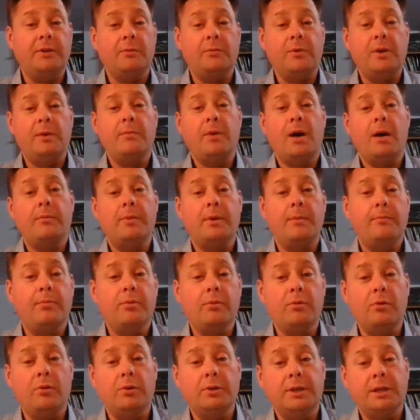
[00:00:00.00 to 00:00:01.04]
that we might be
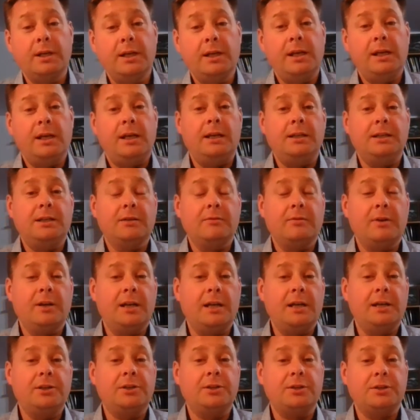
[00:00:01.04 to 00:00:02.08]
brought into
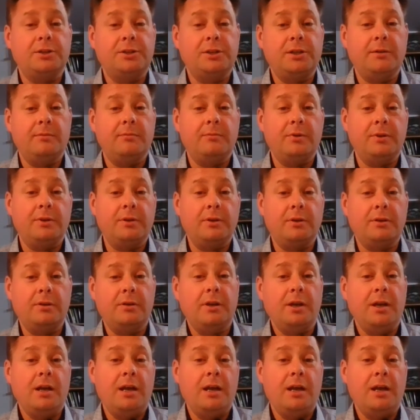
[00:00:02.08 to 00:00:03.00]
relationship with